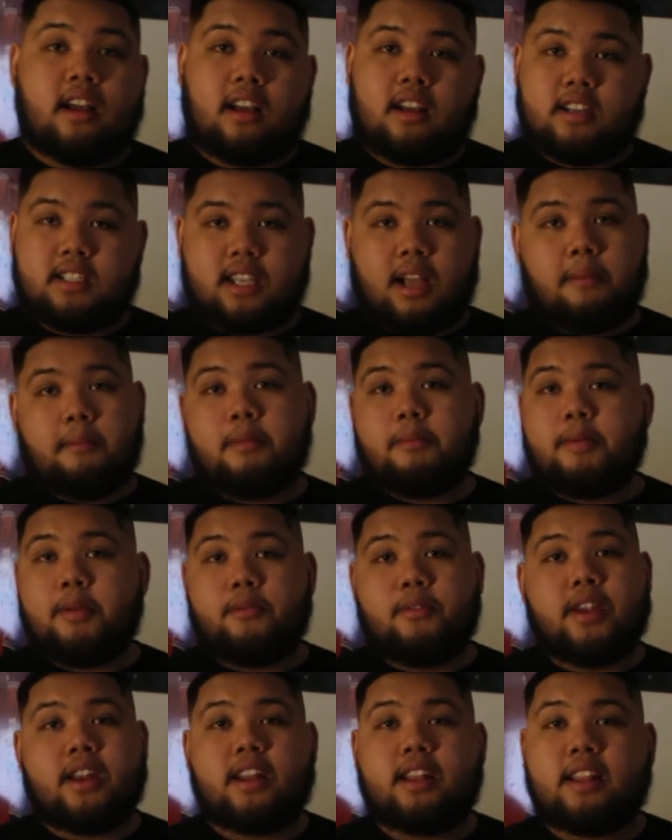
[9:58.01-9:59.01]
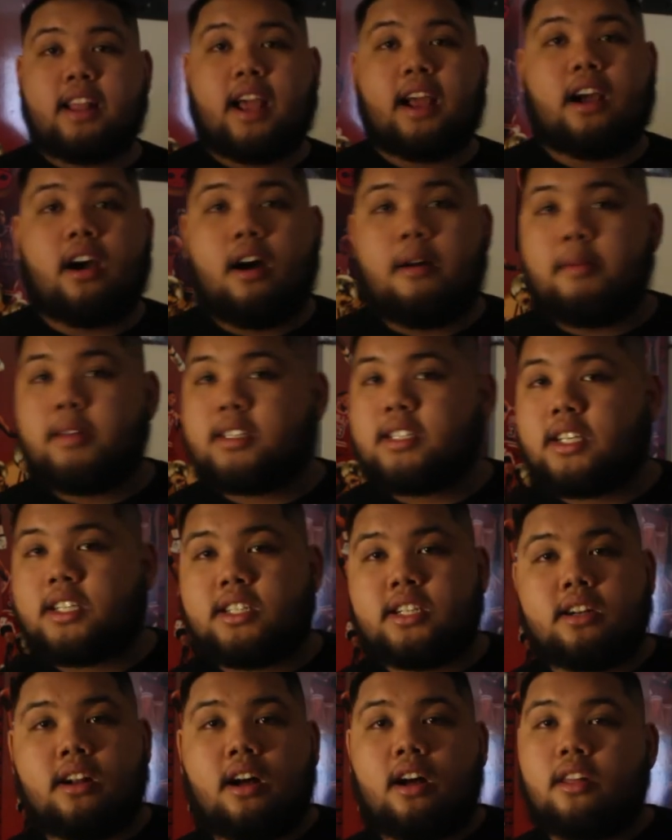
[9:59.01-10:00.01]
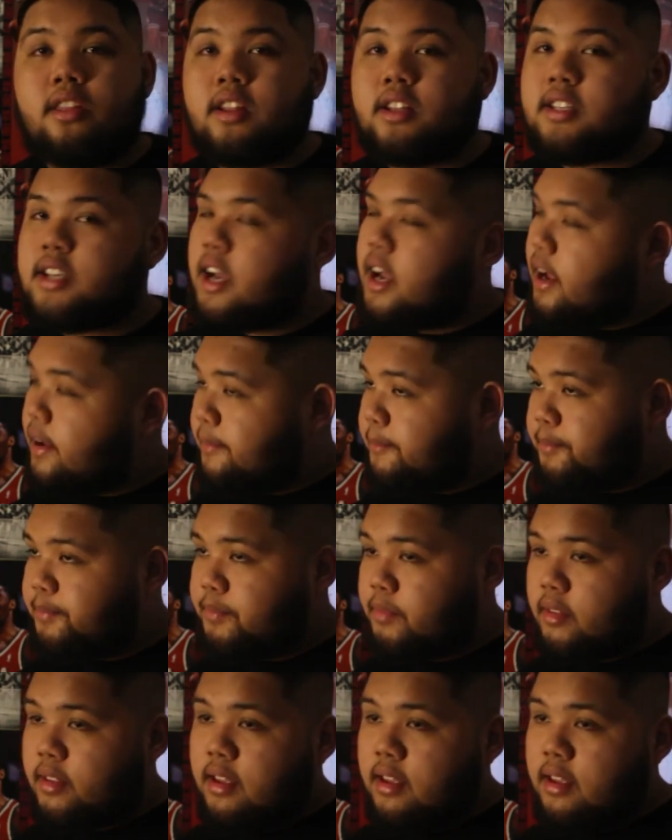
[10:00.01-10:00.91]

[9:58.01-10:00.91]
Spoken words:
Because I'm going to be reading that comment section all the time.